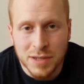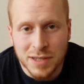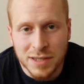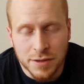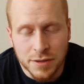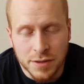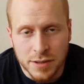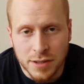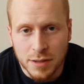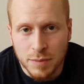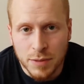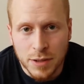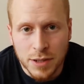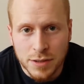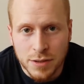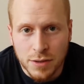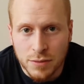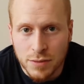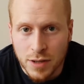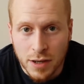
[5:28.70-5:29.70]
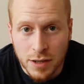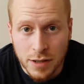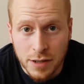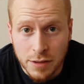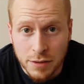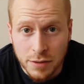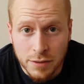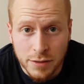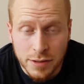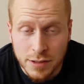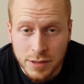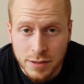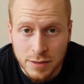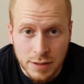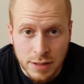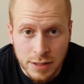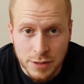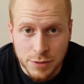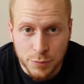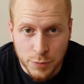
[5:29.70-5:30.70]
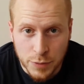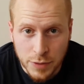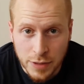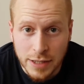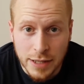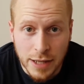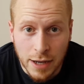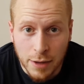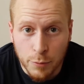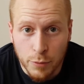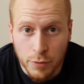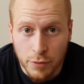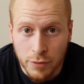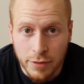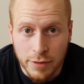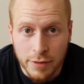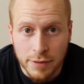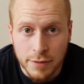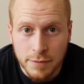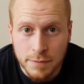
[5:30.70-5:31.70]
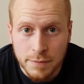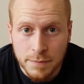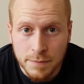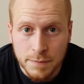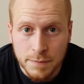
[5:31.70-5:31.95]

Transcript: But seriously, please don't cut either. It's really not worth it.